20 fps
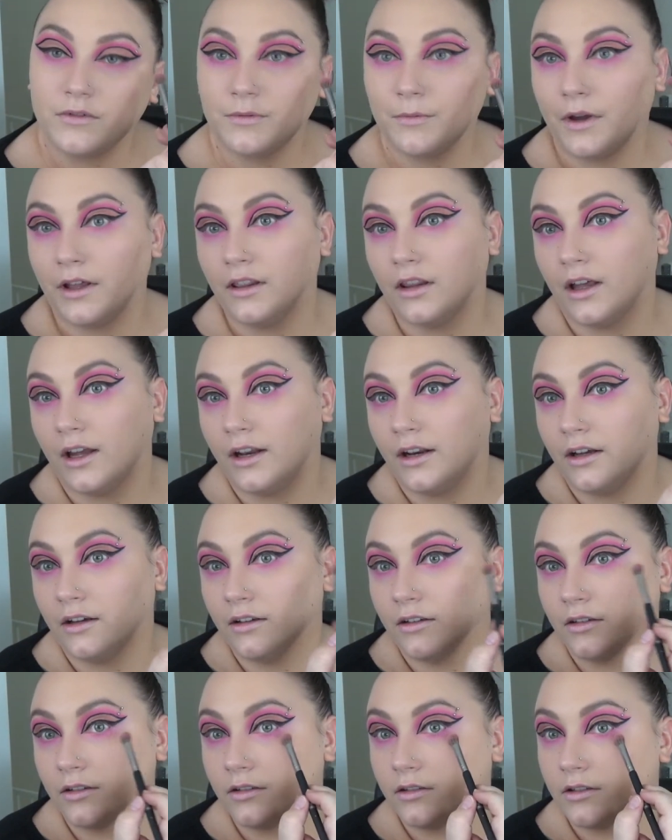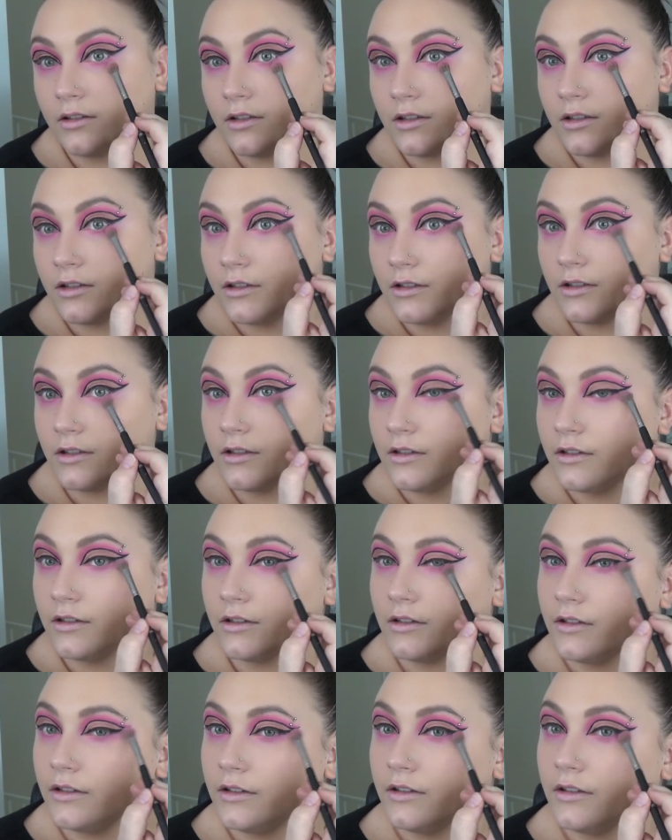to my liner. So
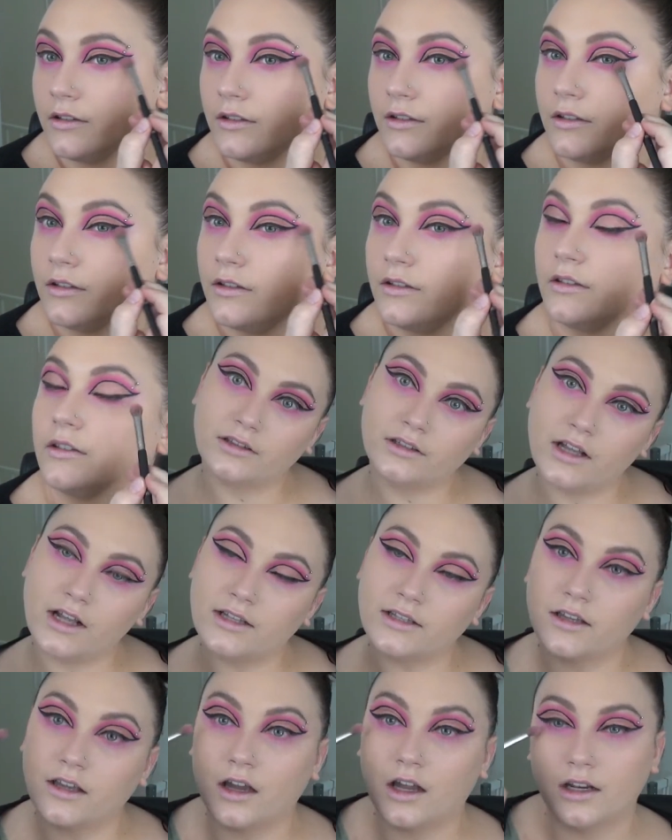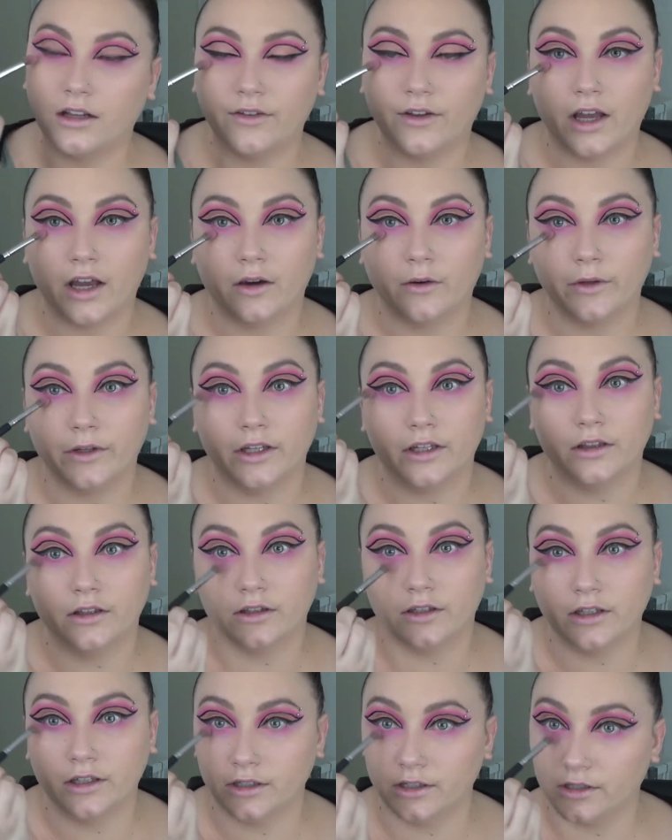that's kind of how we are looking